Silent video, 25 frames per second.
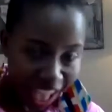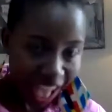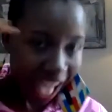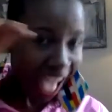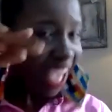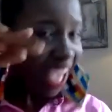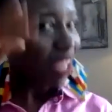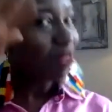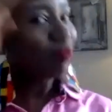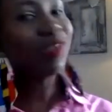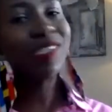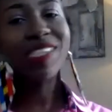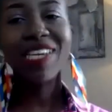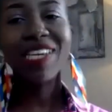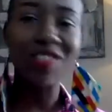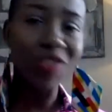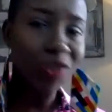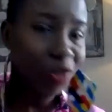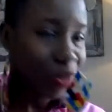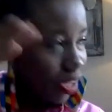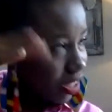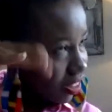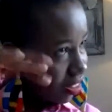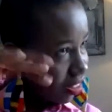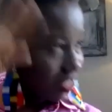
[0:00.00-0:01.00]
I am just
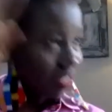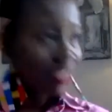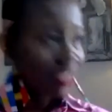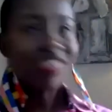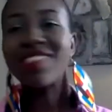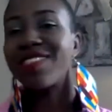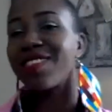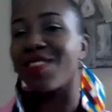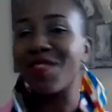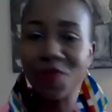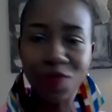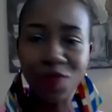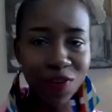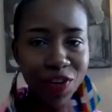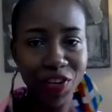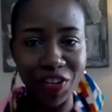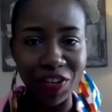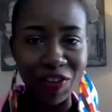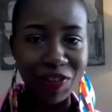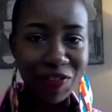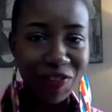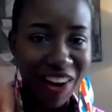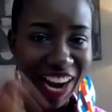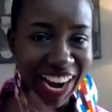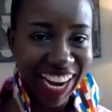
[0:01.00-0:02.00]
doing this for
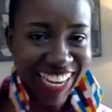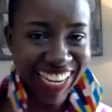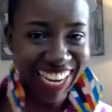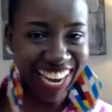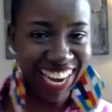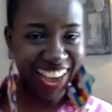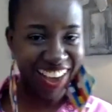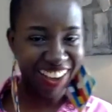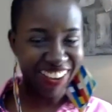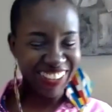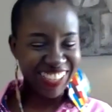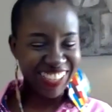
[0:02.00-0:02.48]
you right now.